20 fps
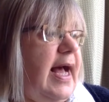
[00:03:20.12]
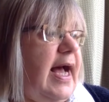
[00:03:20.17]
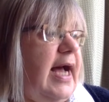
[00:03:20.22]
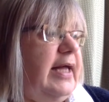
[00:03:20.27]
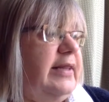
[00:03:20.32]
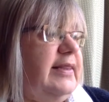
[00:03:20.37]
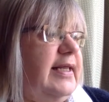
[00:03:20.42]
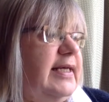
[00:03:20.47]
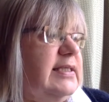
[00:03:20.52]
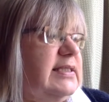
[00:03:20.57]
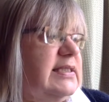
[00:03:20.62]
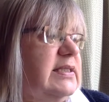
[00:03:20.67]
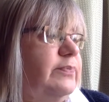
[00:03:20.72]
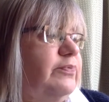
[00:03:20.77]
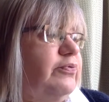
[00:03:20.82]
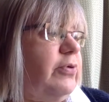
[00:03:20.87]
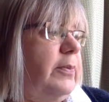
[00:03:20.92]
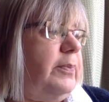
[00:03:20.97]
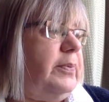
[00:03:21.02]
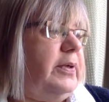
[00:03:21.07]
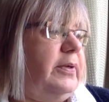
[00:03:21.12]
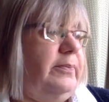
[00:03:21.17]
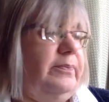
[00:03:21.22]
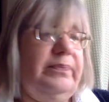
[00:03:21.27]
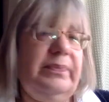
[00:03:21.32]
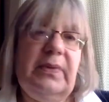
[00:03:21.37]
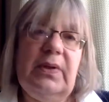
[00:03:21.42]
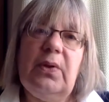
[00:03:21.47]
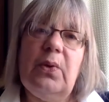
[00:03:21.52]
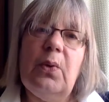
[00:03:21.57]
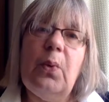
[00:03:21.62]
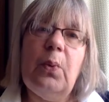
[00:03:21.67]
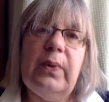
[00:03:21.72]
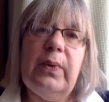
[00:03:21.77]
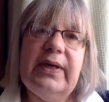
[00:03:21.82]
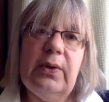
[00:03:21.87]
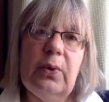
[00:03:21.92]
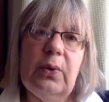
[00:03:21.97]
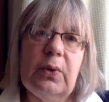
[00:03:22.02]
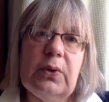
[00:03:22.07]
And that's the problem.
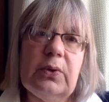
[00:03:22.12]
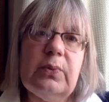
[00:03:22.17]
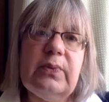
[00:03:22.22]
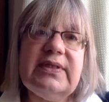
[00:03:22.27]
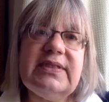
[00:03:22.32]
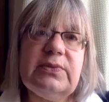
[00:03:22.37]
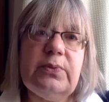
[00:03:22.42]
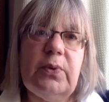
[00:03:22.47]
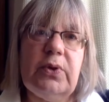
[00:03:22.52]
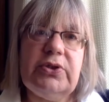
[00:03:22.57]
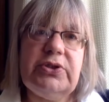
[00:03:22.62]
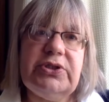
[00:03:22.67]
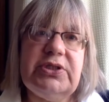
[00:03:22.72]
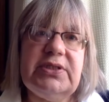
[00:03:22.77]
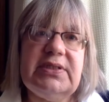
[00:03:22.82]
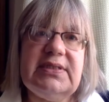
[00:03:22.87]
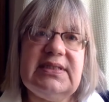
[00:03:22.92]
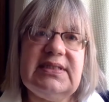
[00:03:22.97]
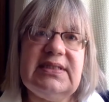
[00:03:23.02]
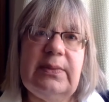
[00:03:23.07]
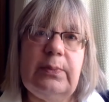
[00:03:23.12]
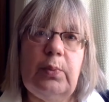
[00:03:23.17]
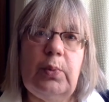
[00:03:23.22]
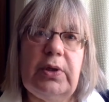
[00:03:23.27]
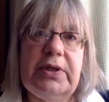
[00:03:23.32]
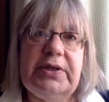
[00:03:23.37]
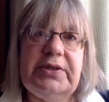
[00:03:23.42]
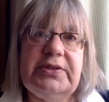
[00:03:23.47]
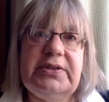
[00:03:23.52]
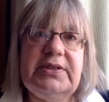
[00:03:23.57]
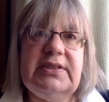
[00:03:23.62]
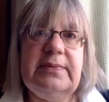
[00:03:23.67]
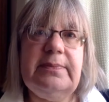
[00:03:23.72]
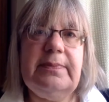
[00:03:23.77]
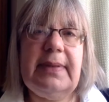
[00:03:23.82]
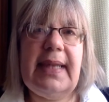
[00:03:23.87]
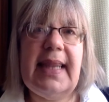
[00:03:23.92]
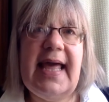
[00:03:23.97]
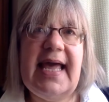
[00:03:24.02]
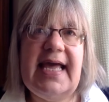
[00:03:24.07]
We always want someone to
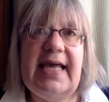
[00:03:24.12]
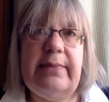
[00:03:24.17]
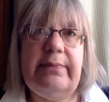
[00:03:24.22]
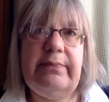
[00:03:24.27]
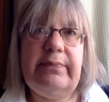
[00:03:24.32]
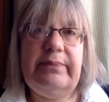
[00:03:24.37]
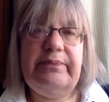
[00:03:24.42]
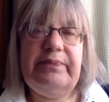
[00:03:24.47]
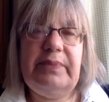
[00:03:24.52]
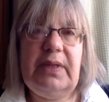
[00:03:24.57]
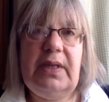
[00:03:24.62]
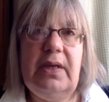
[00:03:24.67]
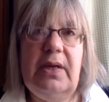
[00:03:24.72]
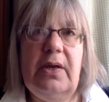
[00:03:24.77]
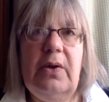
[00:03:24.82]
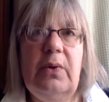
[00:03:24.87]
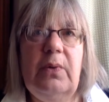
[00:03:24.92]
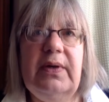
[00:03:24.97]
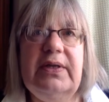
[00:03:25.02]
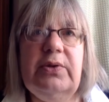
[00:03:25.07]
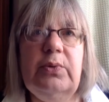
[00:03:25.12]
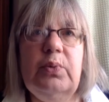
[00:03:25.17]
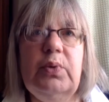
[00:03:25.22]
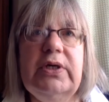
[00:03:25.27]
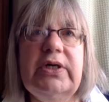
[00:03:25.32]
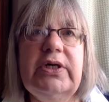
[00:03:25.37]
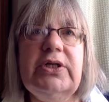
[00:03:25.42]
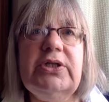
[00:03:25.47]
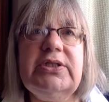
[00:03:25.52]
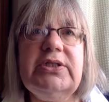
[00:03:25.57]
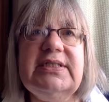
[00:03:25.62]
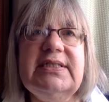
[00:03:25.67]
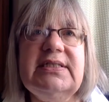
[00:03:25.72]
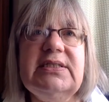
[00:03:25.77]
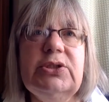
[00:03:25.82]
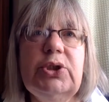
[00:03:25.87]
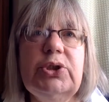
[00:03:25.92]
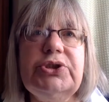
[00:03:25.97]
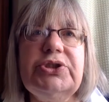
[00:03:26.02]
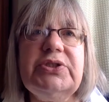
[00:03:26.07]
blame. When the world is
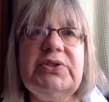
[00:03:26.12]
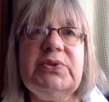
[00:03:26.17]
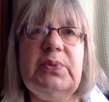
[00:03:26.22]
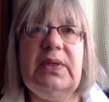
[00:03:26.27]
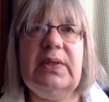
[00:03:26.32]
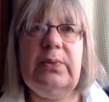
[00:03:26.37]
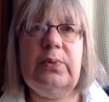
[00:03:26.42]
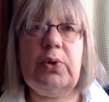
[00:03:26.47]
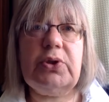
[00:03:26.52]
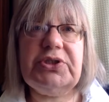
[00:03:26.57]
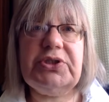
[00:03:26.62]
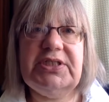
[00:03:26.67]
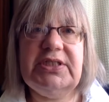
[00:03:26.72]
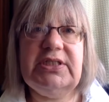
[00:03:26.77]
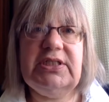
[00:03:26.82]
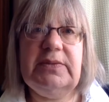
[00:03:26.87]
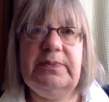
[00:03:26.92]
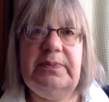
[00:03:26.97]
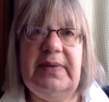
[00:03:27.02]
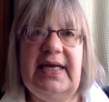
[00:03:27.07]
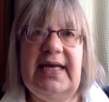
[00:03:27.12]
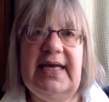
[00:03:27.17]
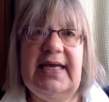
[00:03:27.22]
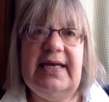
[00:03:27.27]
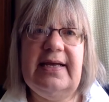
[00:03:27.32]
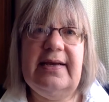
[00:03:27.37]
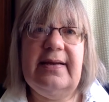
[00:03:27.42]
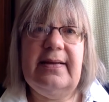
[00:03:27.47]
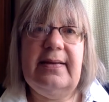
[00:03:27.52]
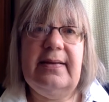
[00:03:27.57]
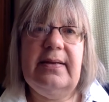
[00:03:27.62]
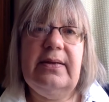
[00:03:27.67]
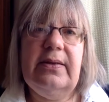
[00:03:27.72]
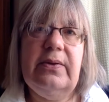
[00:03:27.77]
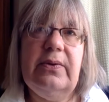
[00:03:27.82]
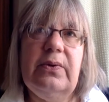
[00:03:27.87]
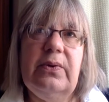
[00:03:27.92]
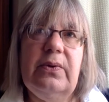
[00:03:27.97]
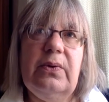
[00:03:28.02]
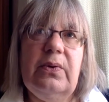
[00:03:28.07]
not as we want it to be,
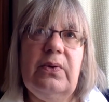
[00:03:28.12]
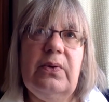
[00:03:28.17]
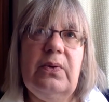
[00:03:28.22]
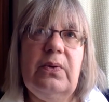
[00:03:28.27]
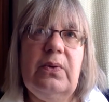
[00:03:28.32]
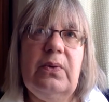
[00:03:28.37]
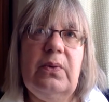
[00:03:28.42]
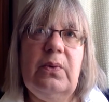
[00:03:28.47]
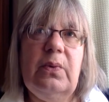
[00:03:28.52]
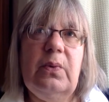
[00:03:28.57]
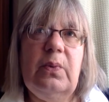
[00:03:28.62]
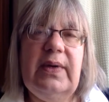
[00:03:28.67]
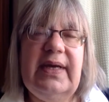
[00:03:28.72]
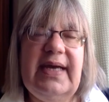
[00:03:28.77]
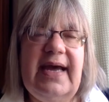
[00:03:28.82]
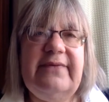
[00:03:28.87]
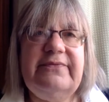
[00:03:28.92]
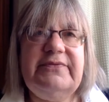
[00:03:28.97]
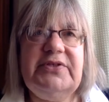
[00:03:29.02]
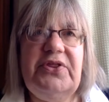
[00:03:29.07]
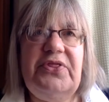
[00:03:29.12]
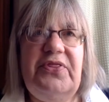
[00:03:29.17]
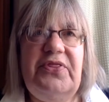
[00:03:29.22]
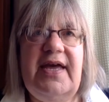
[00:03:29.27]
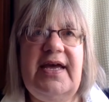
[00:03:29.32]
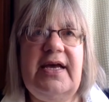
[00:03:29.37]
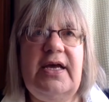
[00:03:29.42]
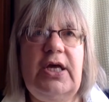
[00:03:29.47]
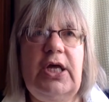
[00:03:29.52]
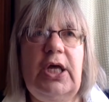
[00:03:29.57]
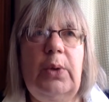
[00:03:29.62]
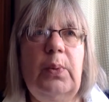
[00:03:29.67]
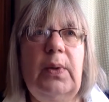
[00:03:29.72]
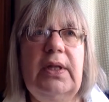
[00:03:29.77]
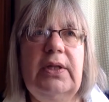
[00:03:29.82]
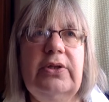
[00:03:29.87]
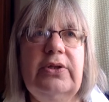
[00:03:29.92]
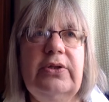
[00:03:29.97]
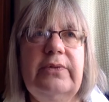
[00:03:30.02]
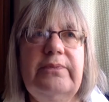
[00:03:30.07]
we have to think,
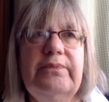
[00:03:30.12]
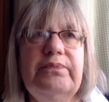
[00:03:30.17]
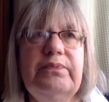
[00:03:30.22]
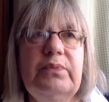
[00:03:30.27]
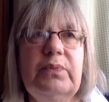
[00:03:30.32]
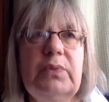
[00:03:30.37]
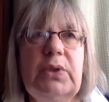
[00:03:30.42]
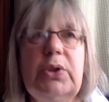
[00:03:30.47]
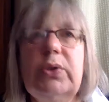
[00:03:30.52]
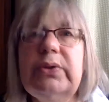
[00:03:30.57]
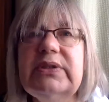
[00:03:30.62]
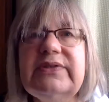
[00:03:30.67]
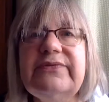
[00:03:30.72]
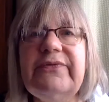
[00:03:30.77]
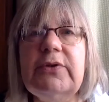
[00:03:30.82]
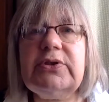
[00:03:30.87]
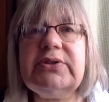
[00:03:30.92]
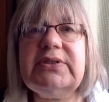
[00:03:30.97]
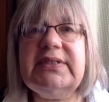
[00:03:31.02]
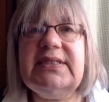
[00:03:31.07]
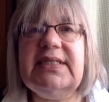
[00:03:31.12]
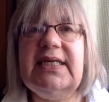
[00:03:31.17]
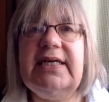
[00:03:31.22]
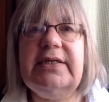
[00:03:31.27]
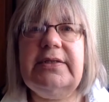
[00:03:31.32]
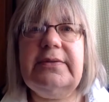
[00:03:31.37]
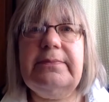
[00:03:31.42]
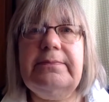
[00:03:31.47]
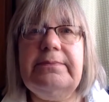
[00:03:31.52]
well, whose fault is it?